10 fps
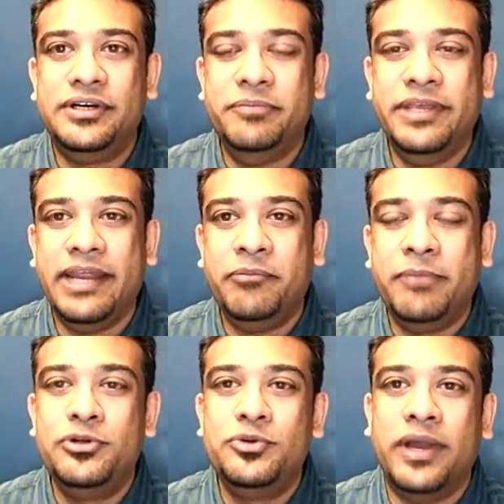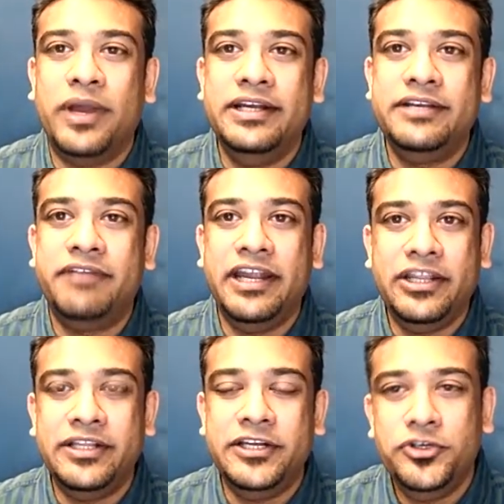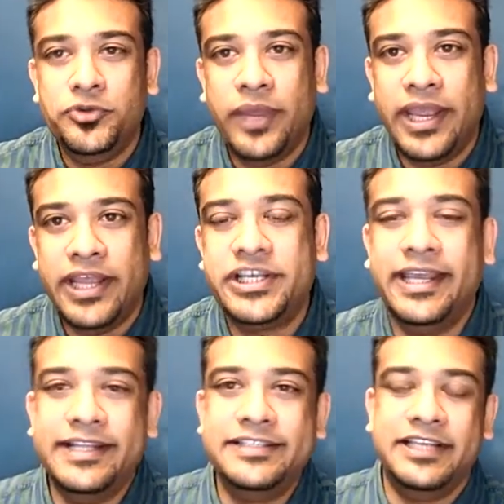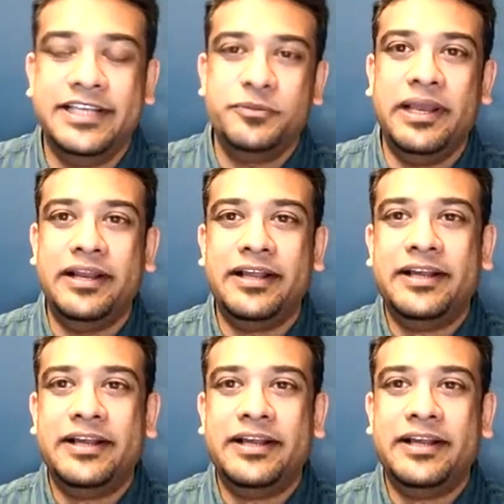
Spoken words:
been able to identify the new age kids as well.